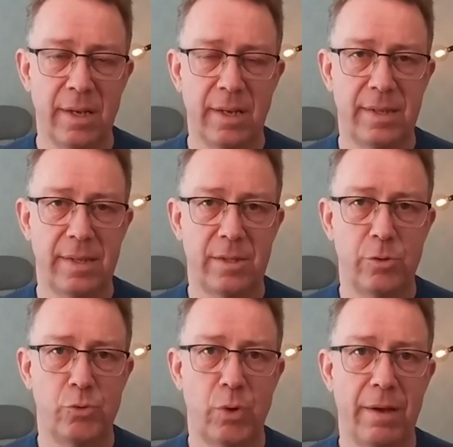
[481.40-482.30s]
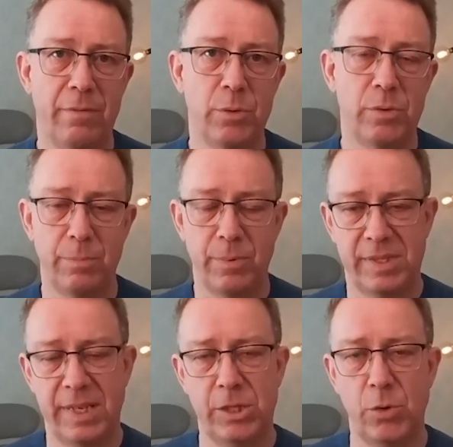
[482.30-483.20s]
that could drive you to a
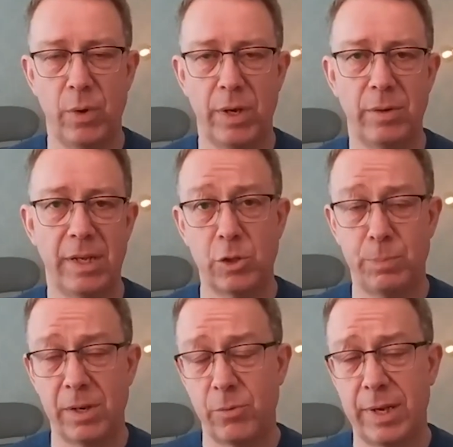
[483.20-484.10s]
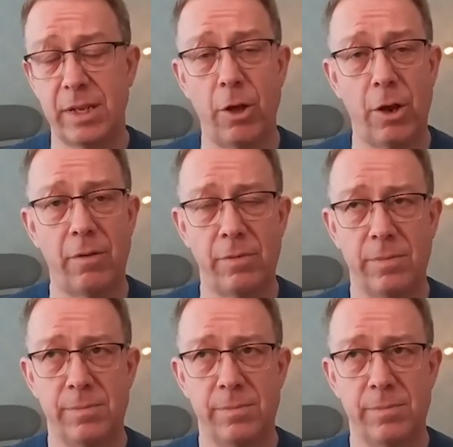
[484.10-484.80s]
position where you need to spend quite a lot of